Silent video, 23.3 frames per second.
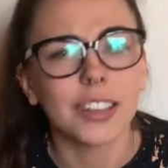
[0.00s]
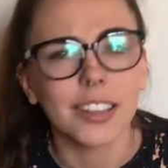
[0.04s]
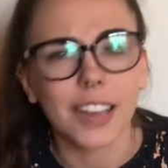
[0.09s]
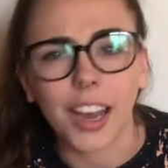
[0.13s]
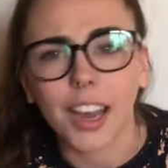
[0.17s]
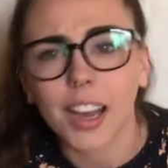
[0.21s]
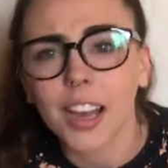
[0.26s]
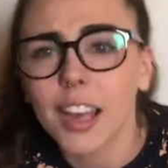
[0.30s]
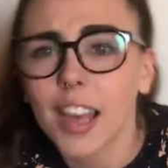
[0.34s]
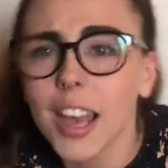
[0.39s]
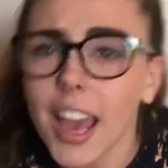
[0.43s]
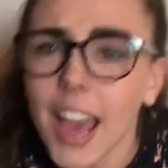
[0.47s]

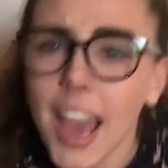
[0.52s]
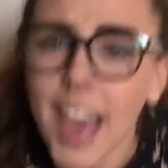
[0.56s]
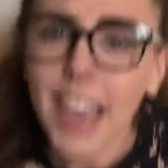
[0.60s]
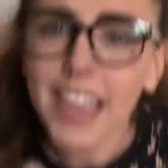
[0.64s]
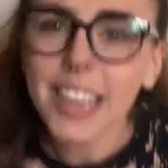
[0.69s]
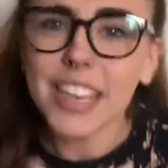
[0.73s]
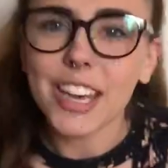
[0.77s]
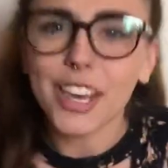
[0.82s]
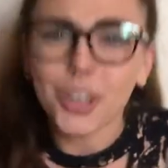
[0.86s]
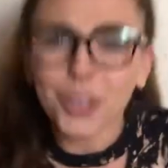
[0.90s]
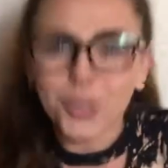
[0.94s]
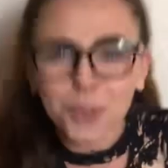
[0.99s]
Yeah.
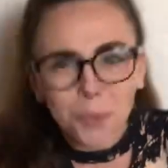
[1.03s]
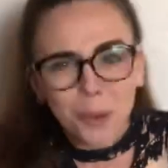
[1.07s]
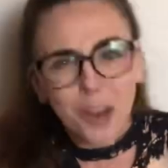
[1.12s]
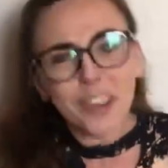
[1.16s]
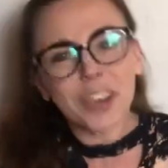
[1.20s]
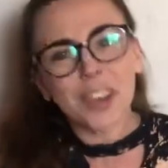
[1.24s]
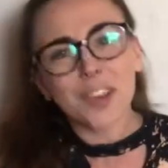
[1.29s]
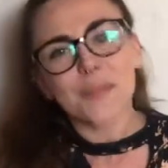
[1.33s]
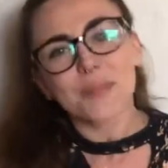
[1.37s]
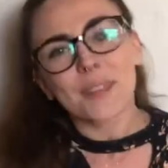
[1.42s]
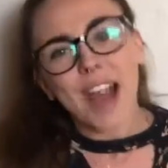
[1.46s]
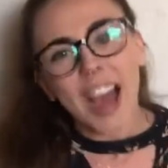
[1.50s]
Anywho,
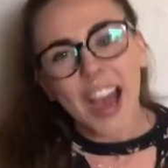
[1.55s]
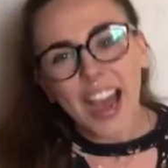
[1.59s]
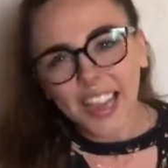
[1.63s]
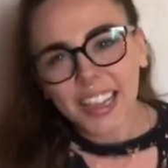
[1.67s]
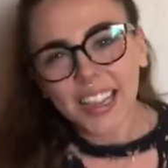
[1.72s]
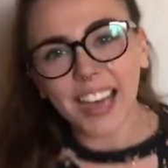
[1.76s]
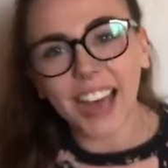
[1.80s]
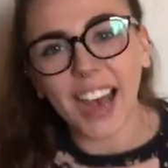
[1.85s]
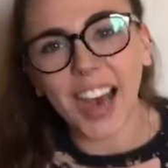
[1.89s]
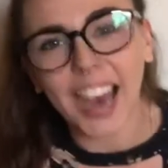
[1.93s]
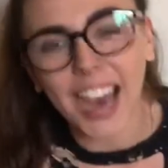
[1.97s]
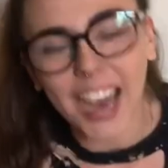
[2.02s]
welcome
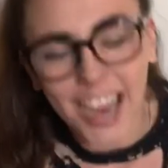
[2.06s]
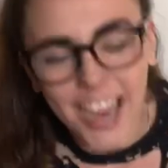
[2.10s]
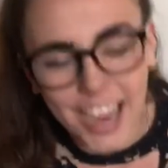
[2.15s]
back.